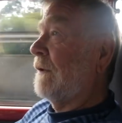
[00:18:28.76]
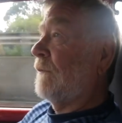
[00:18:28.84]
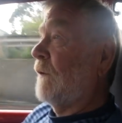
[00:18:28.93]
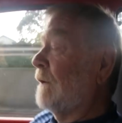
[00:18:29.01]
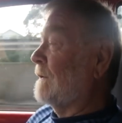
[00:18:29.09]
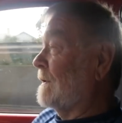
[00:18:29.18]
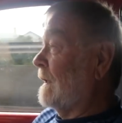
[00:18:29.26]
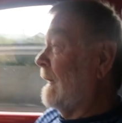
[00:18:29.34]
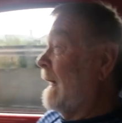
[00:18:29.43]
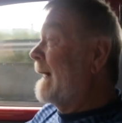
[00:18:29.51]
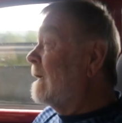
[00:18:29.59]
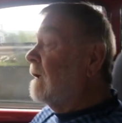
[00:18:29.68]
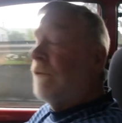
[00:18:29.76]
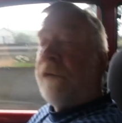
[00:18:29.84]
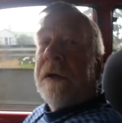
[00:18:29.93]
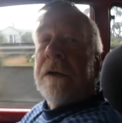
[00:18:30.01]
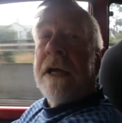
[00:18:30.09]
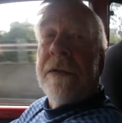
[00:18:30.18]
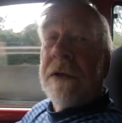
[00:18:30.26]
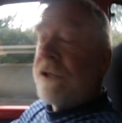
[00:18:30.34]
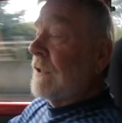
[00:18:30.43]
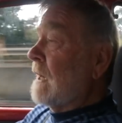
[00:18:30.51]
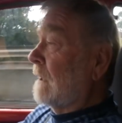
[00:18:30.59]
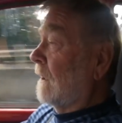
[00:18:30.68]
The future's here. How do you feel now that
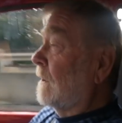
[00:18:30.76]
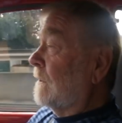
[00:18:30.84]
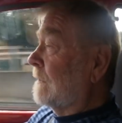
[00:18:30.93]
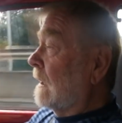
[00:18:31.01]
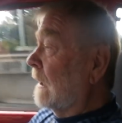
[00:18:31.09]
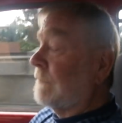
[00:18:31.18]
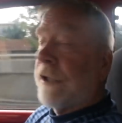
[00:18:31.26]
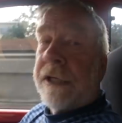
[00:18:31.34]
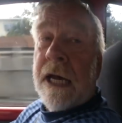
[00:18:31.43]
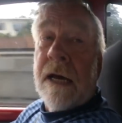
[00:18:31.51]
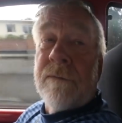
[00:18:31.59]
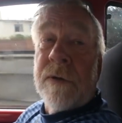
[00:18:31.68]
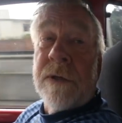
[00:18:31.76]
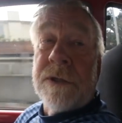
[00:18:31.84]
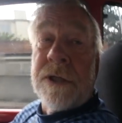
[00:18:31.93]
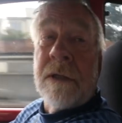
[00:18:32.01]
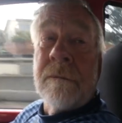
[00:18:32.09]
you're no longer an electric car virgin?